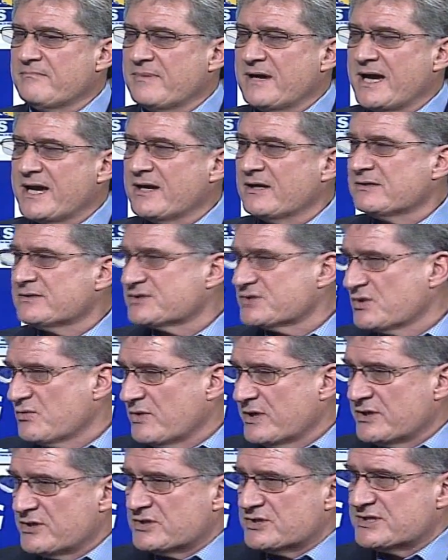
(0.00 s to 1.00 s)
I also
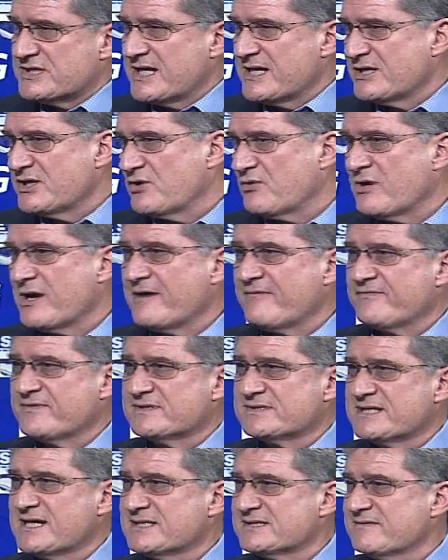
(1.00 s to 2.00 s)
understand your
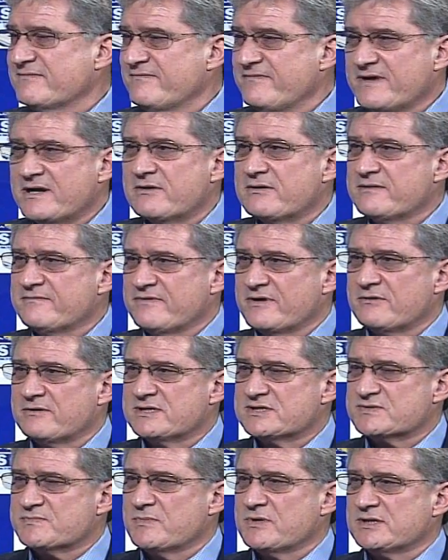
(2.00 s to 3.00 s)
office has a very, very
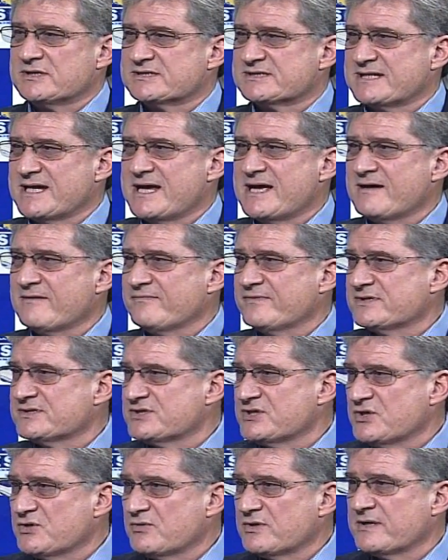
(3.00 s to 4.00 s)
small staff. It's
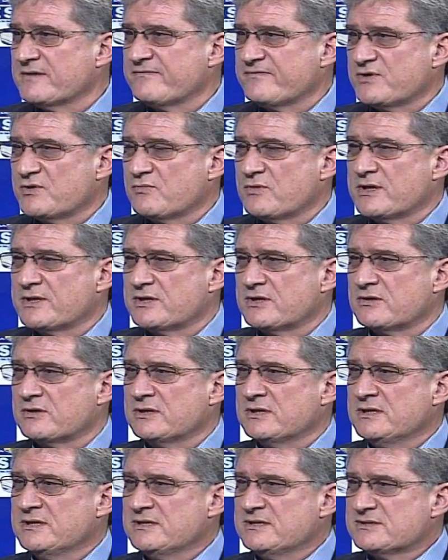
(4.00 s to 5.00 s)
you and a few other
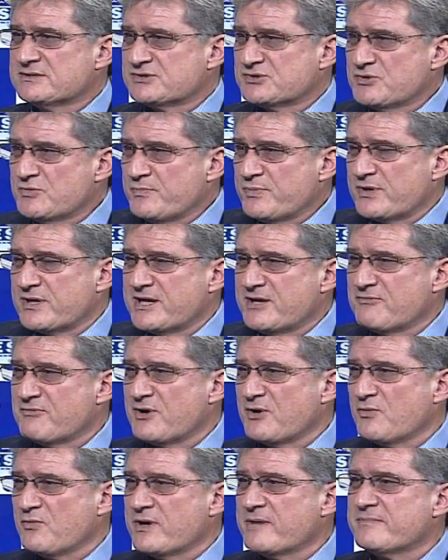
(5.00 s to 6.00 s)

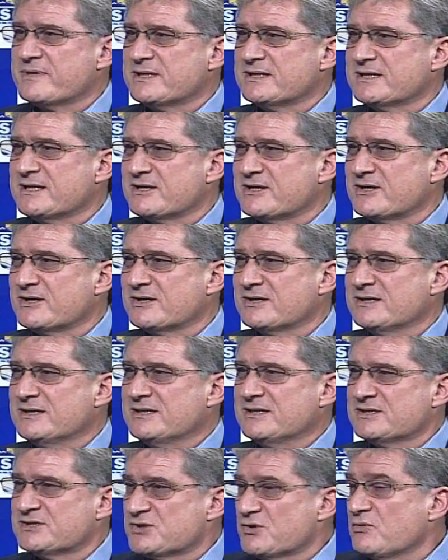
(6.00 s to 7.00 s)
superhero women that are
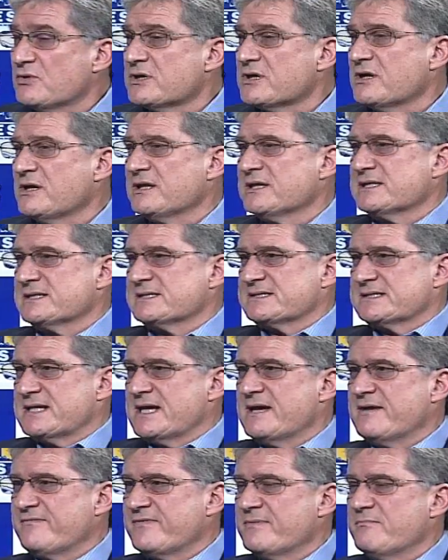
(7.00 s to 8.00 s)
doing all this
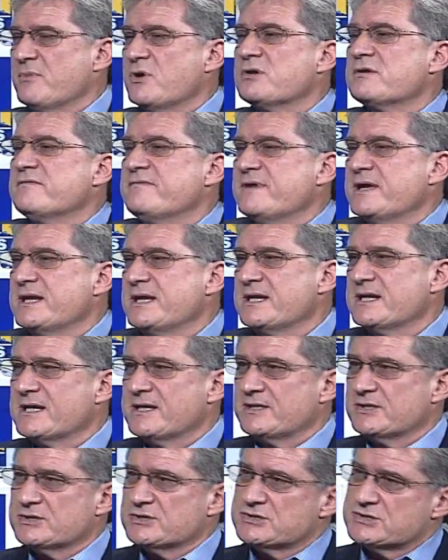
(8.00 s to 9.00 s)
stuff and motivating
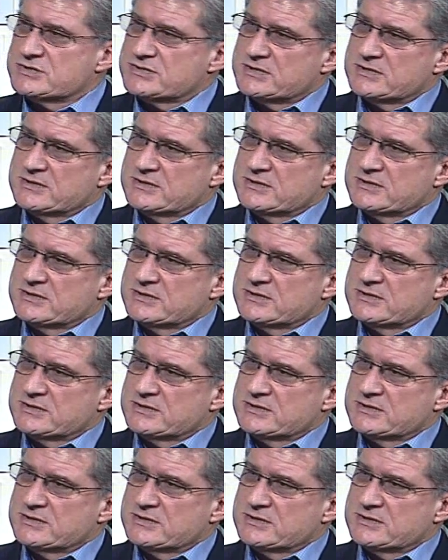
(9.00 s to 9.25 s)
others.